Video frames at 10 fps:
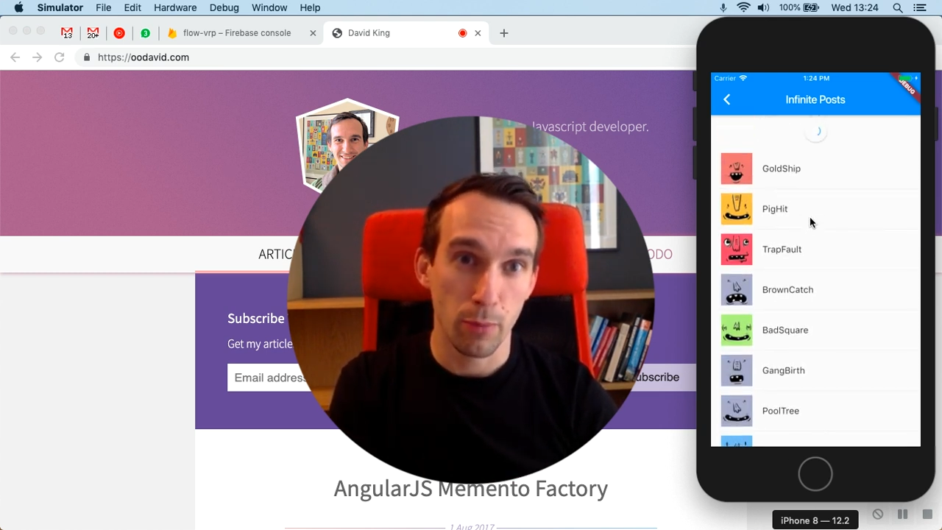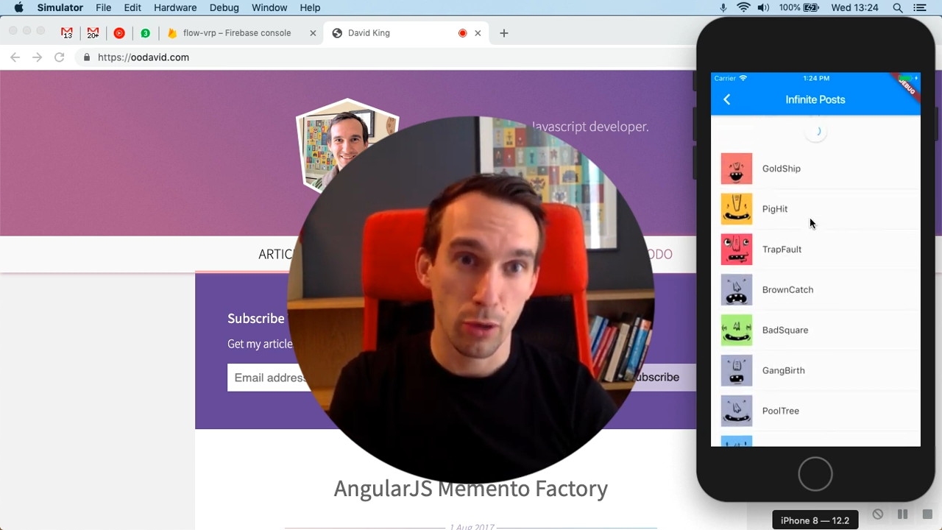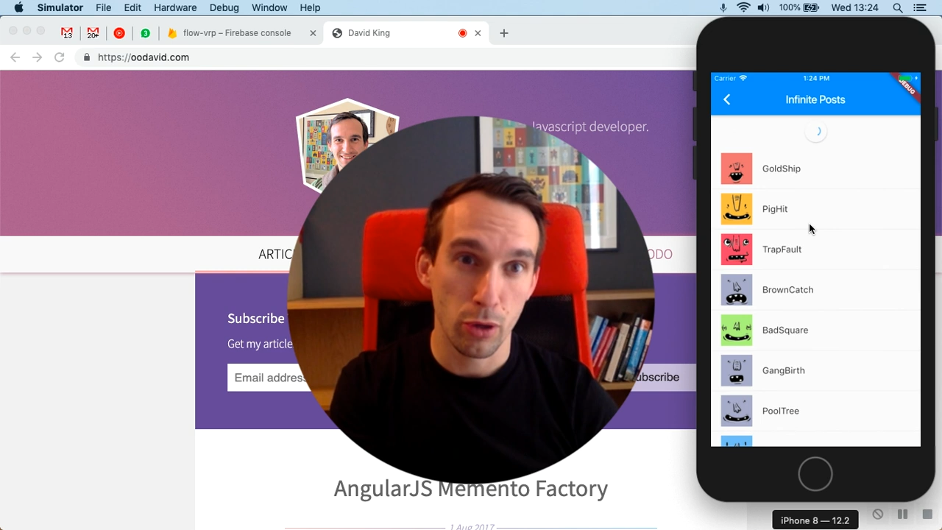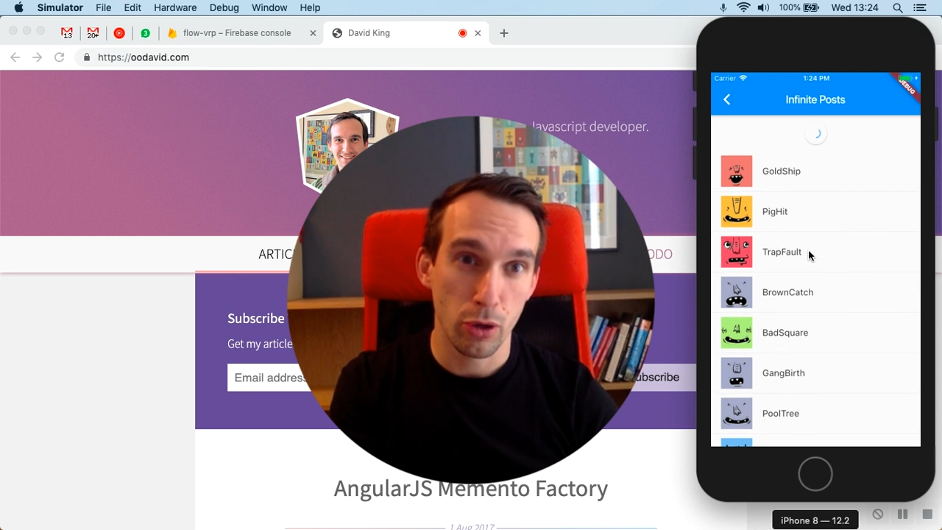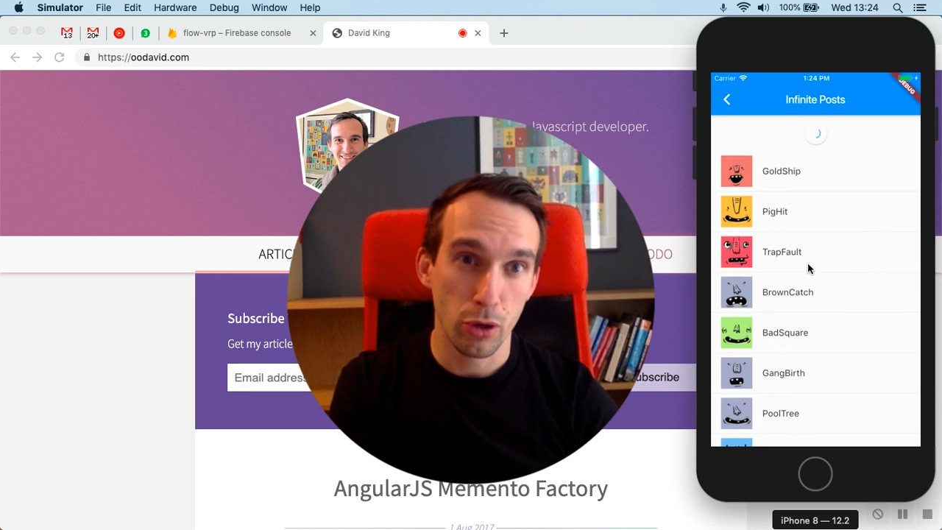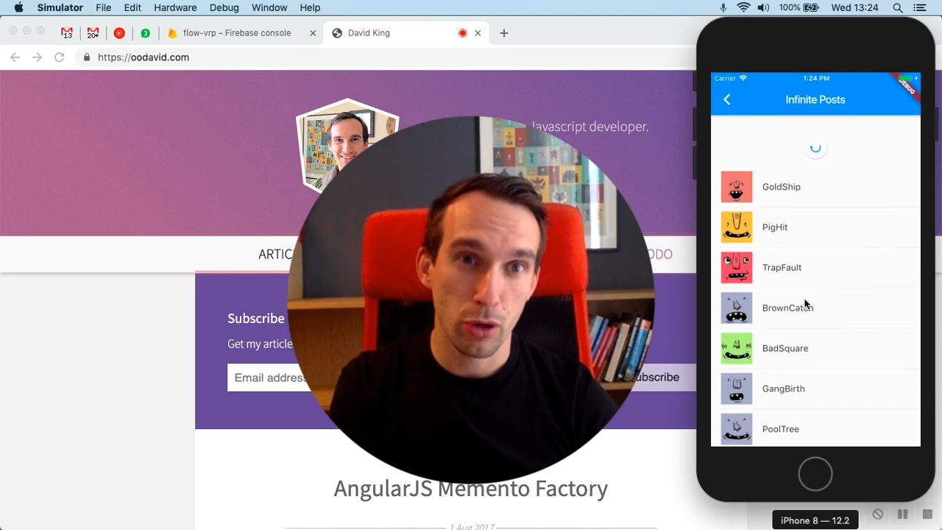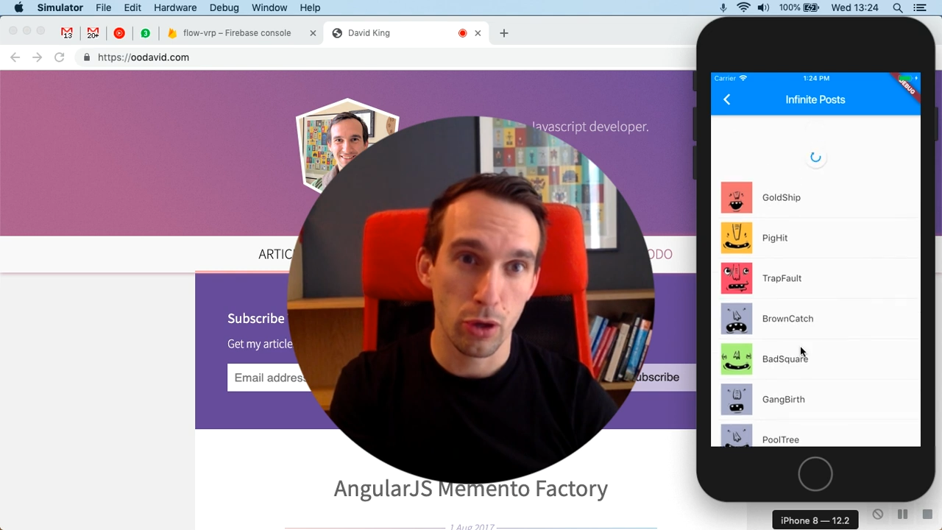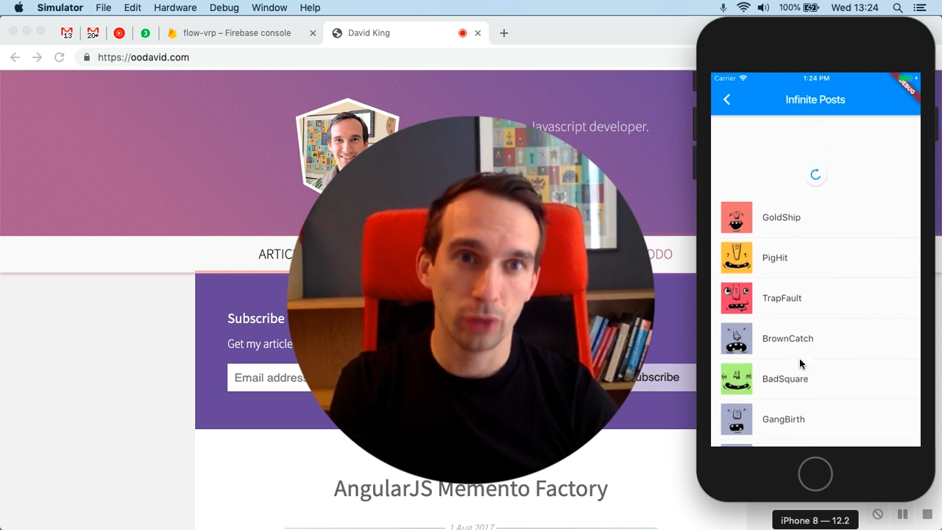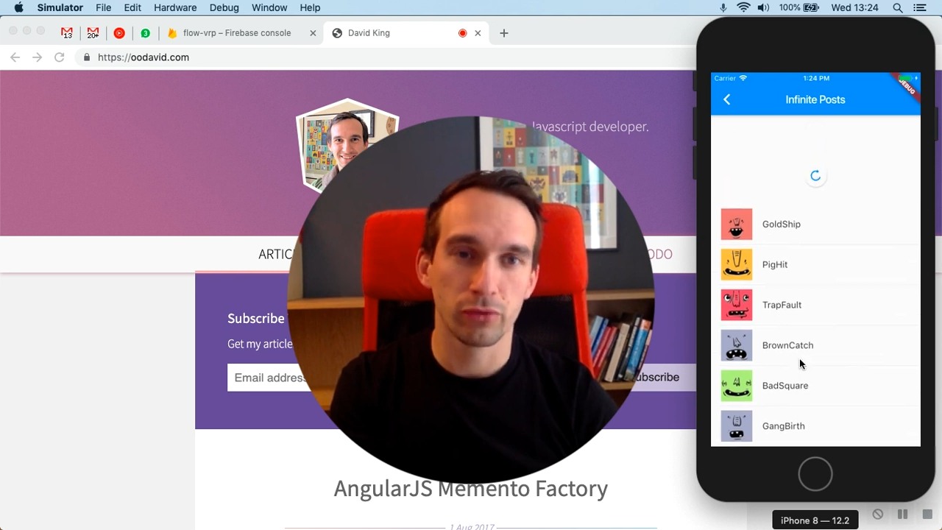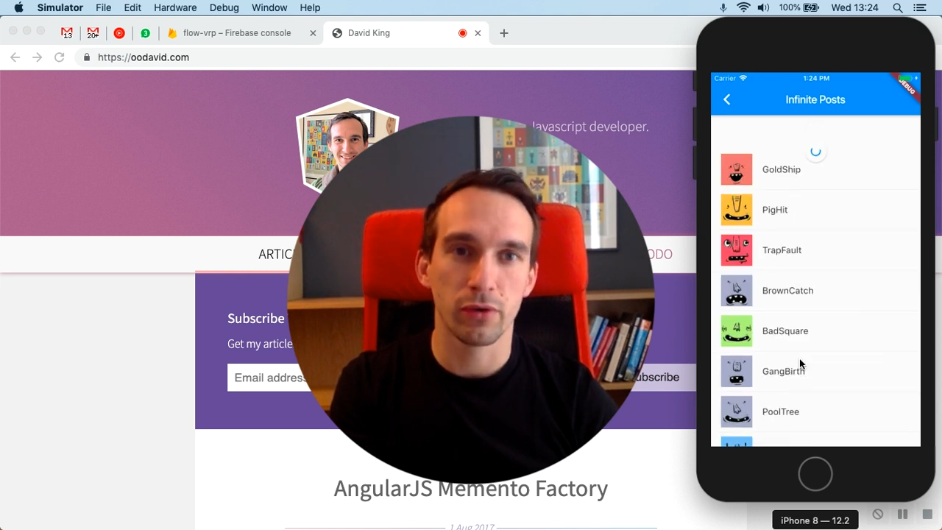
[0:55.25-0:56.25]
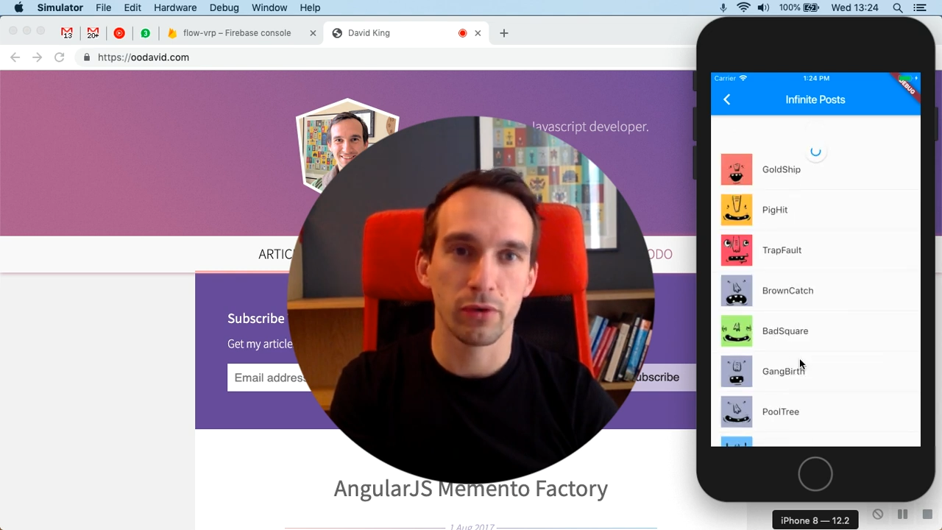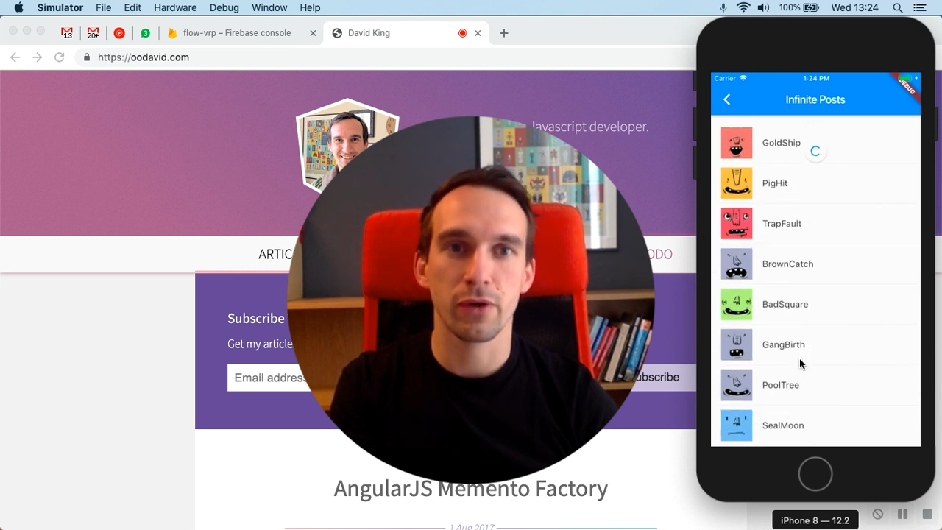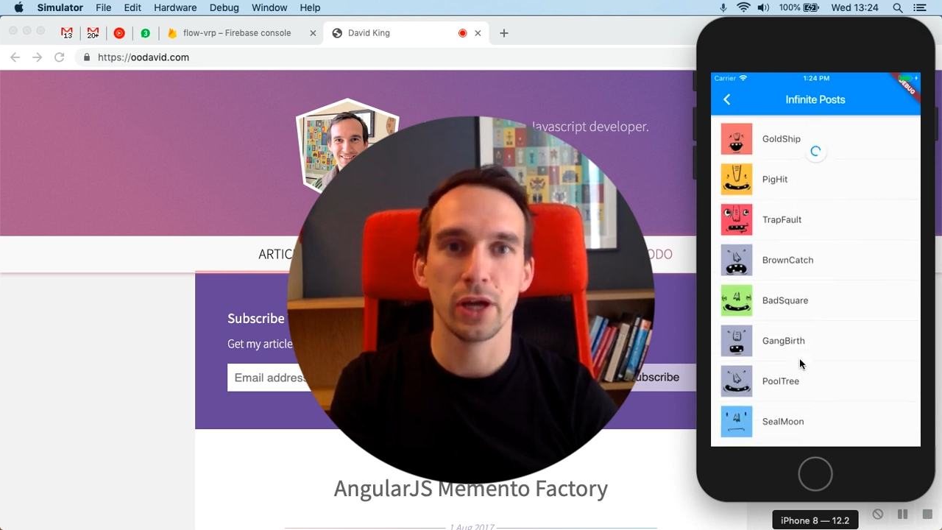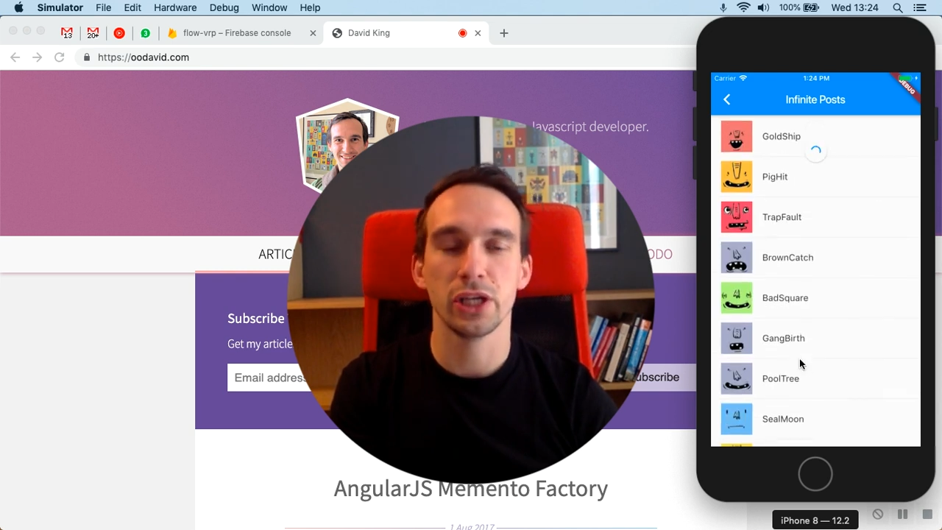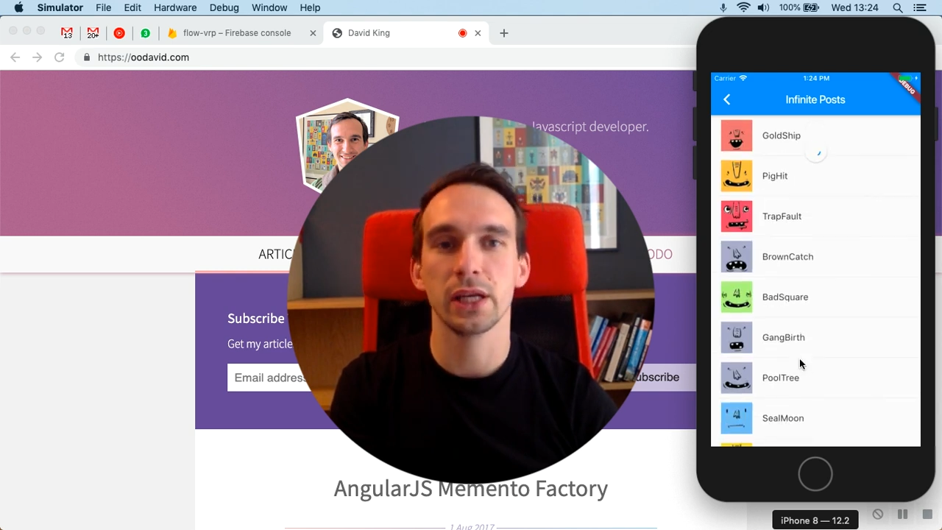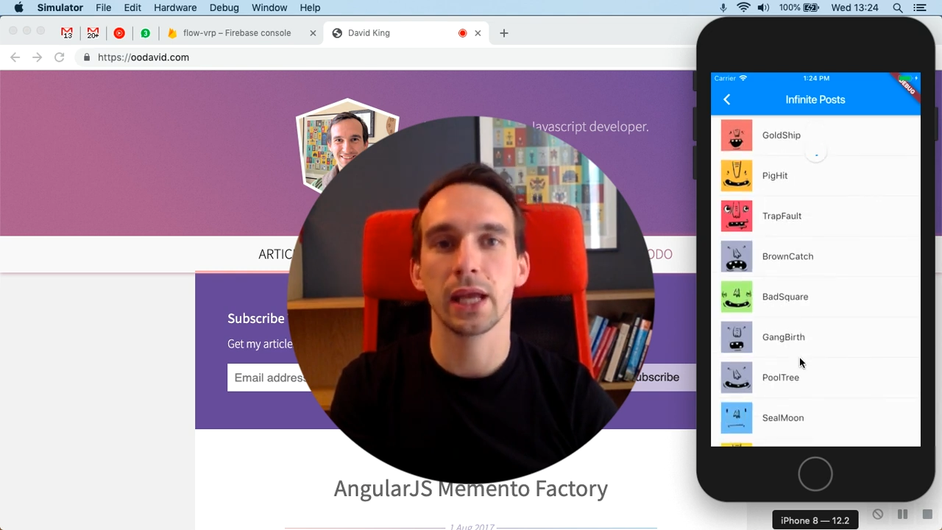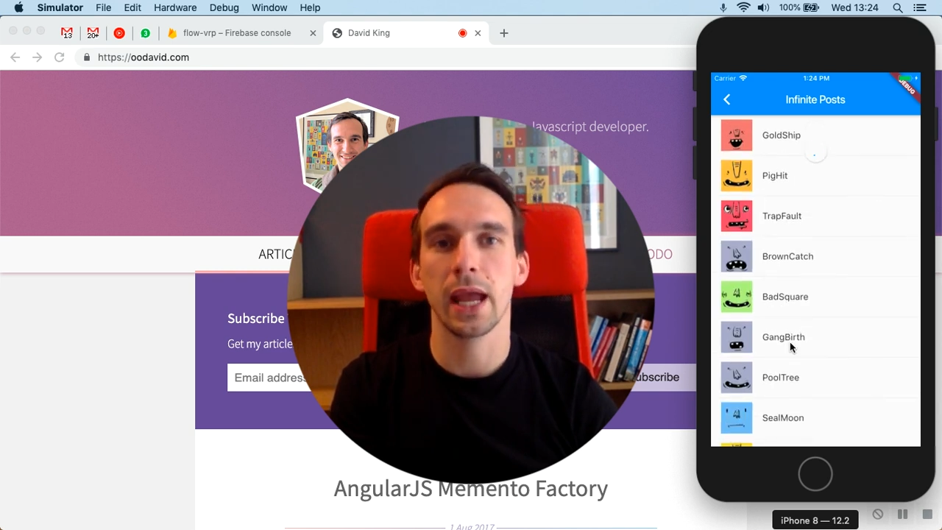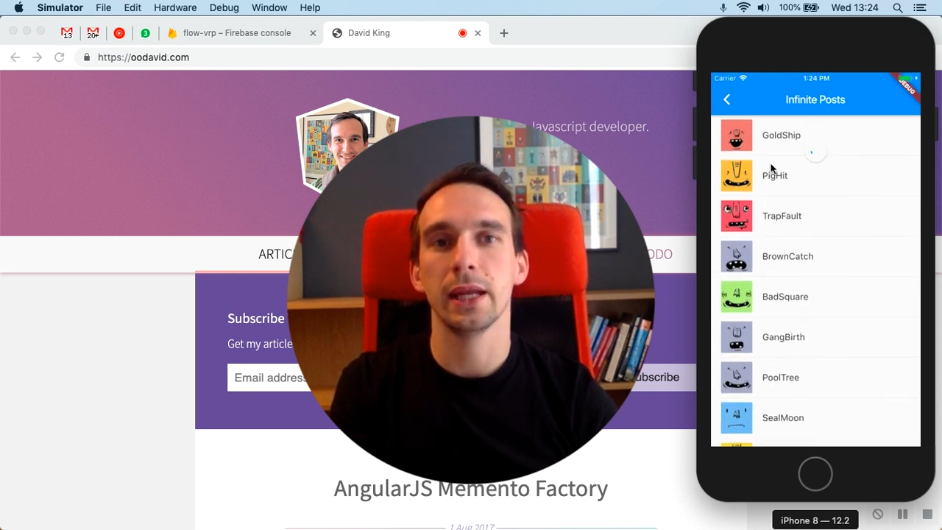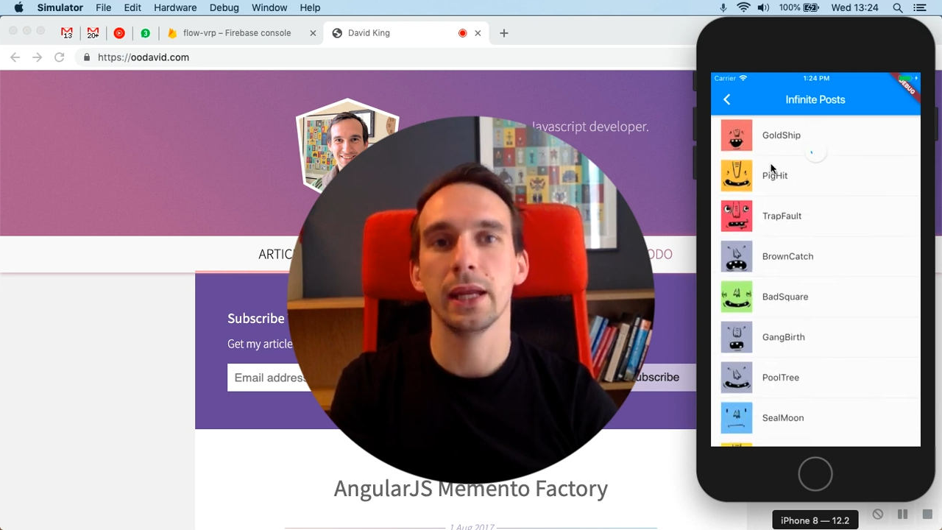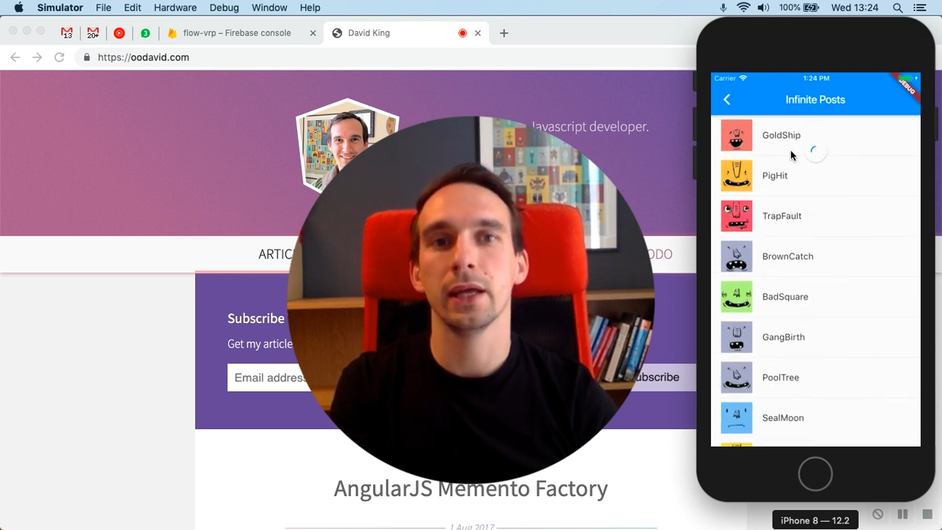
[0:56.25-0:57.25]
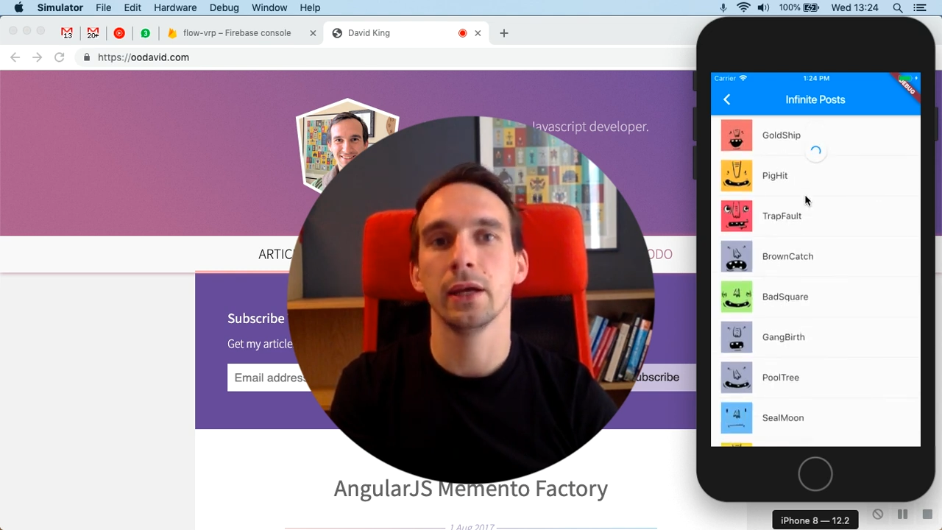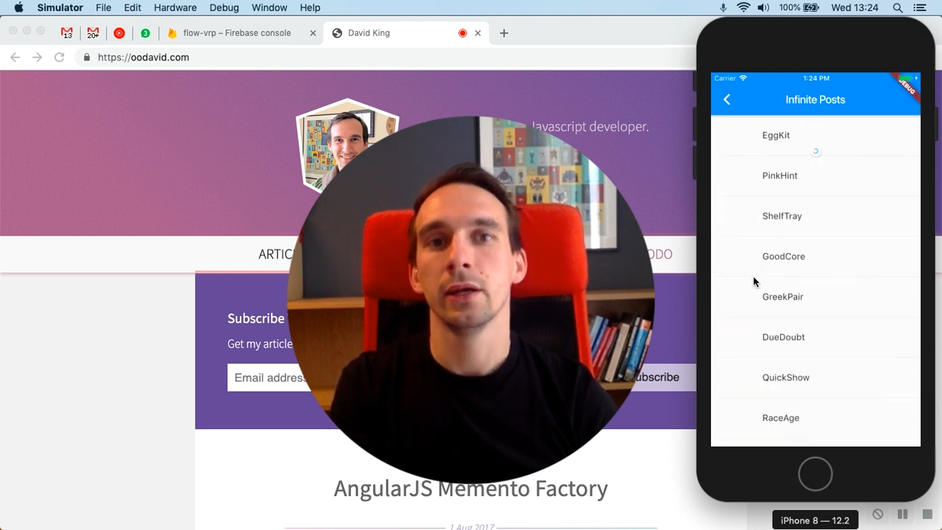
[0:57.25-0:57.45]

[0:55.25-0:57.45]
pull to refresh indicator,